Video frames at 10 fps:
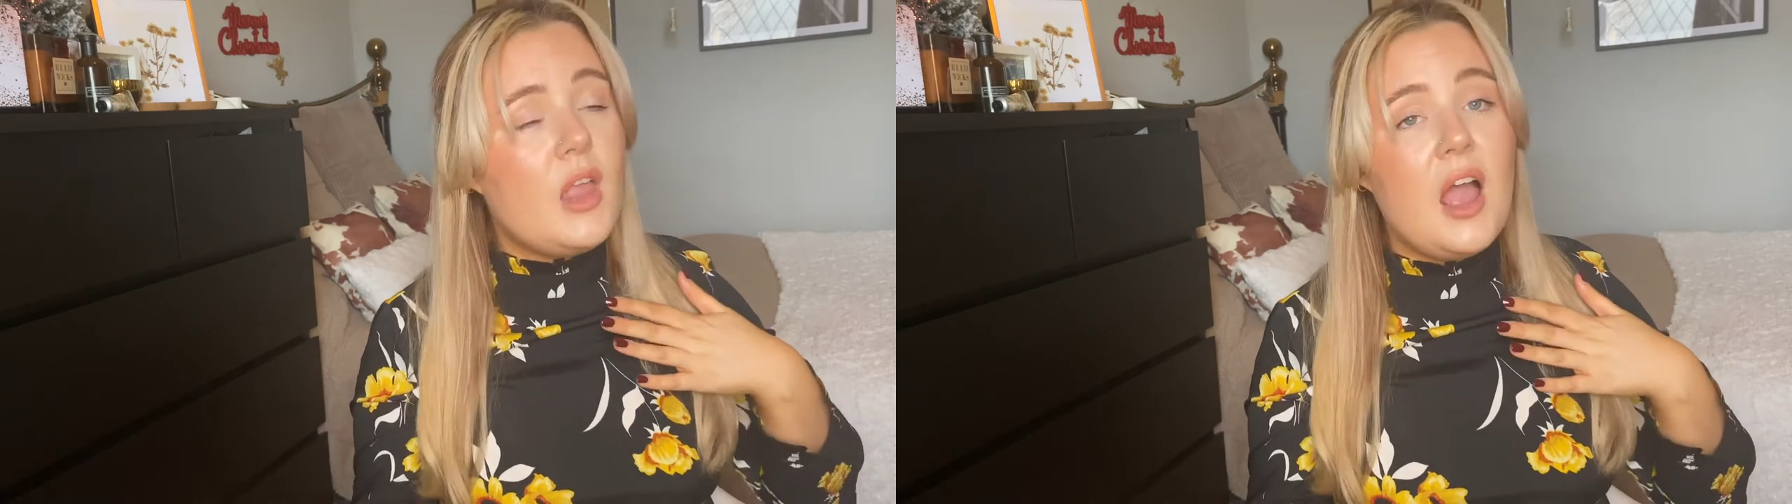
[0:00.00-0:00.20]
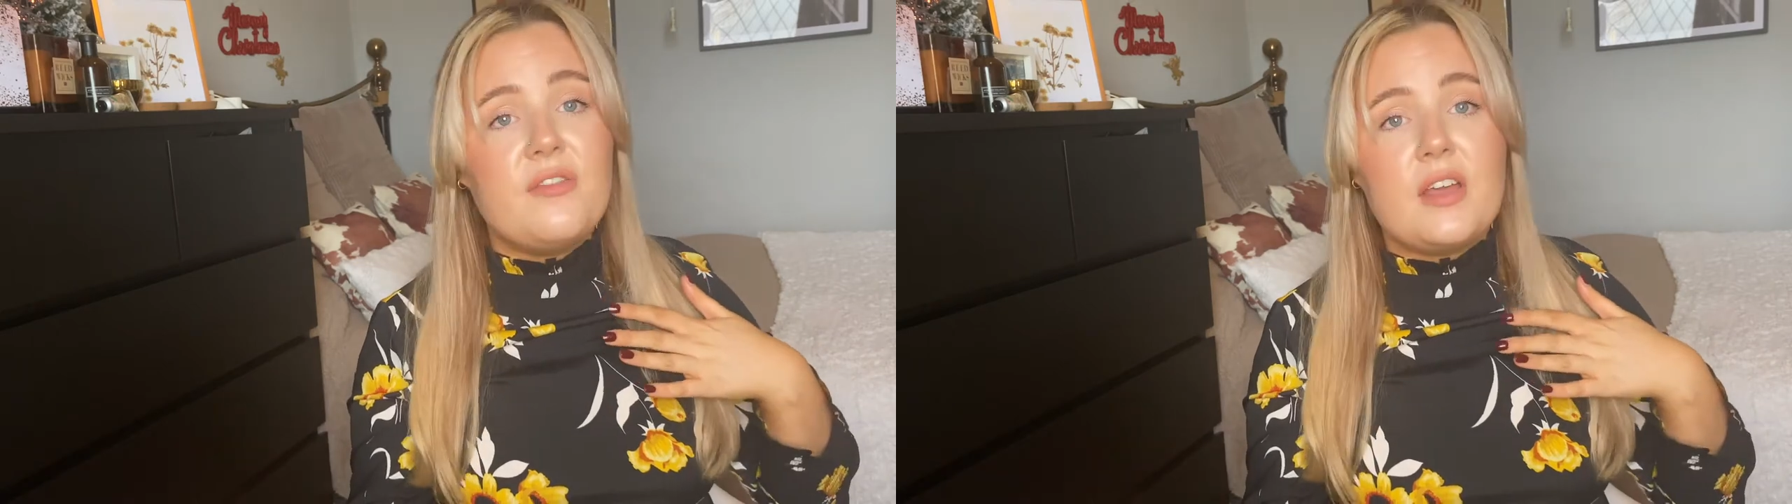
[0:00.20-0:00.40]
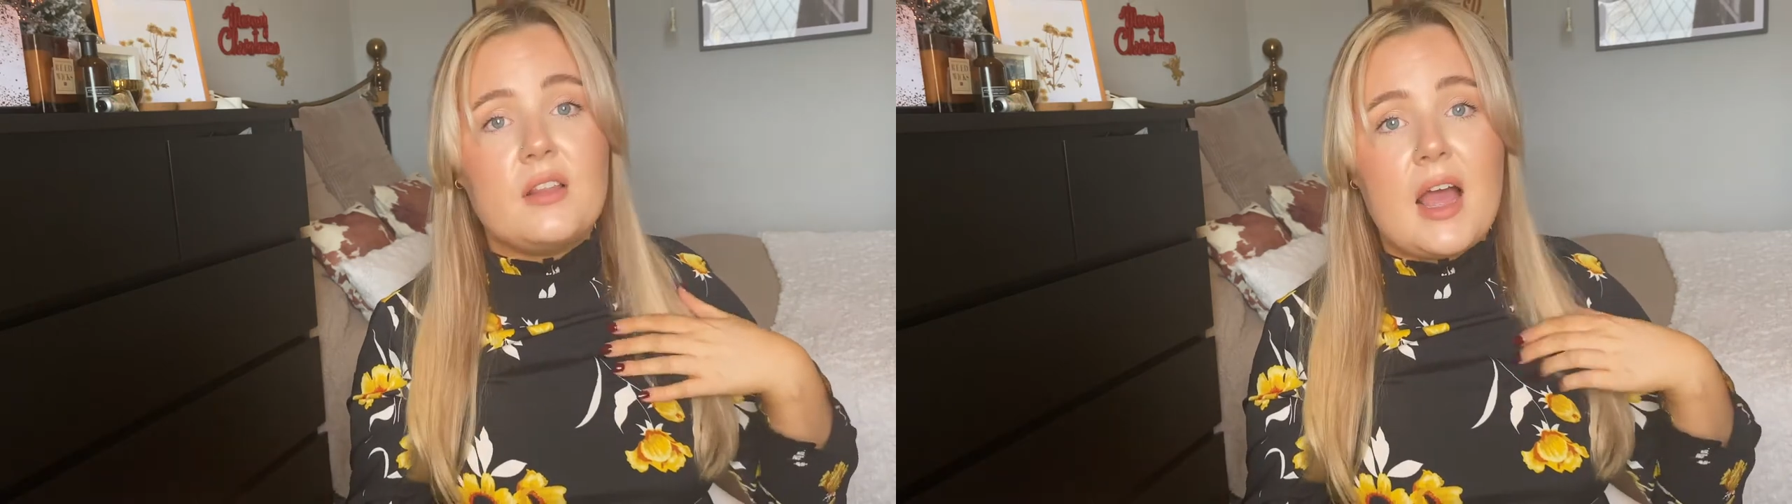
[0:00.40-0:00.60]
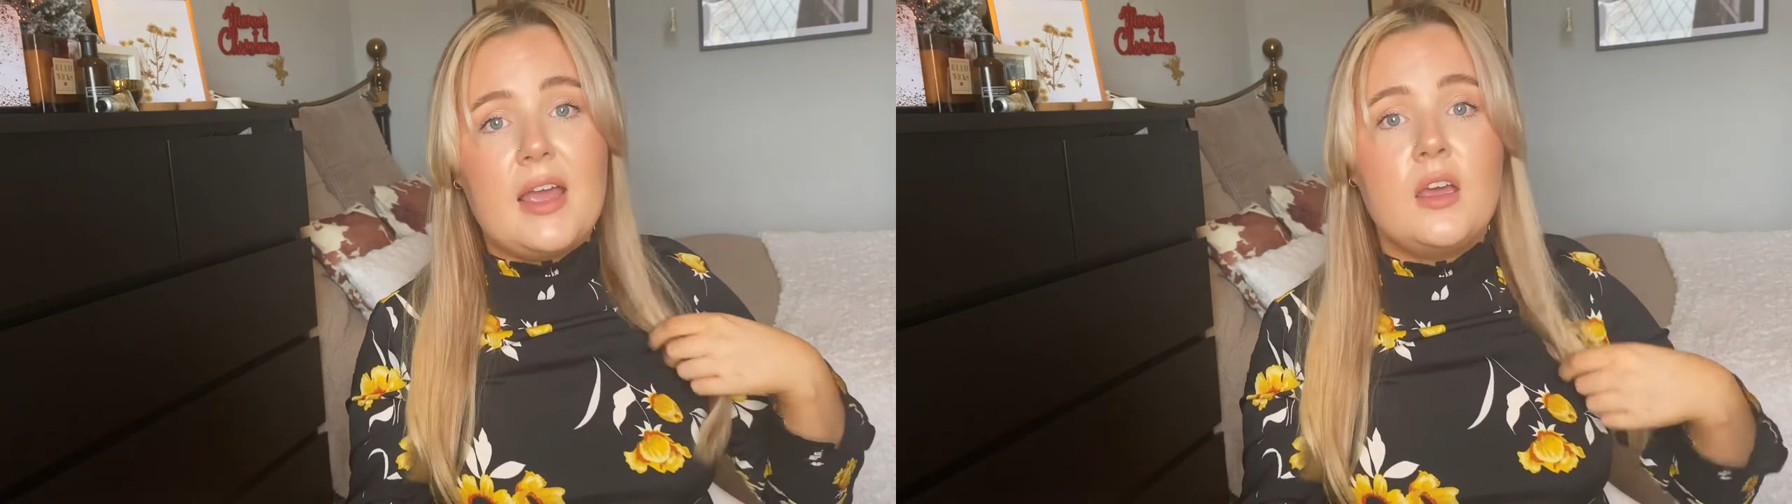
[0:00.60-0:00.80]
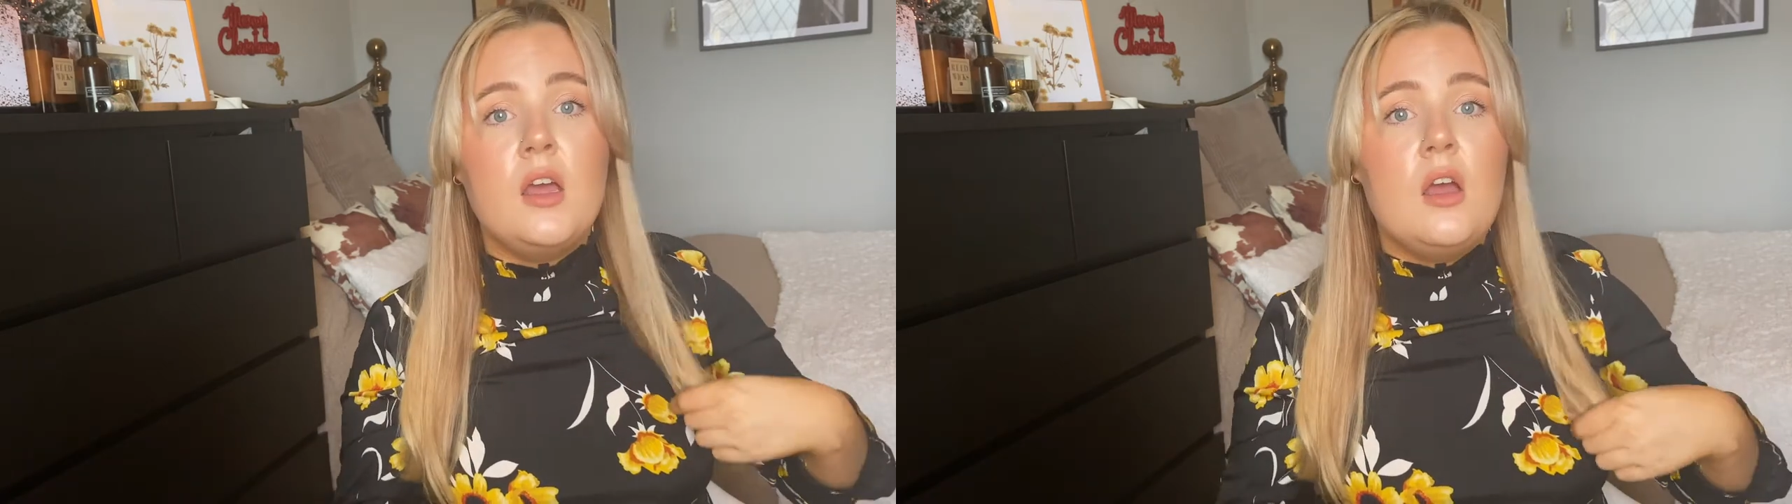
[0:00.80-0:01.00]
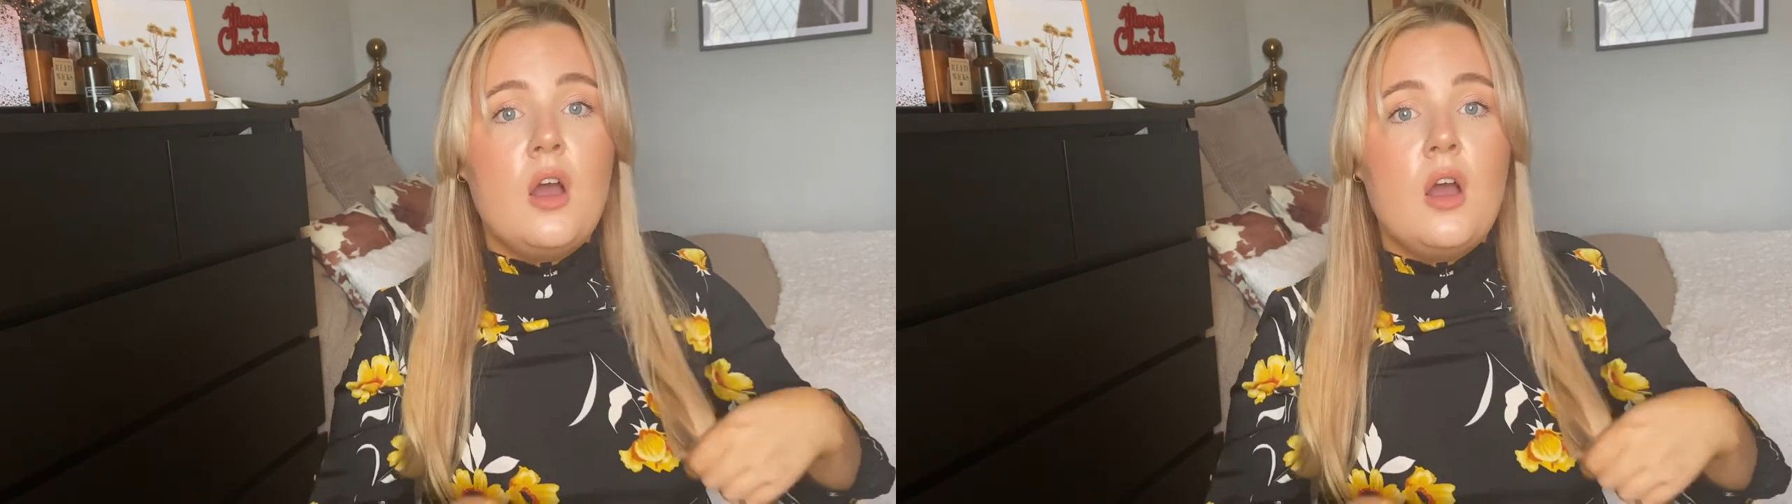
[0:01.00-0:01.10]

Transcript: I feel like,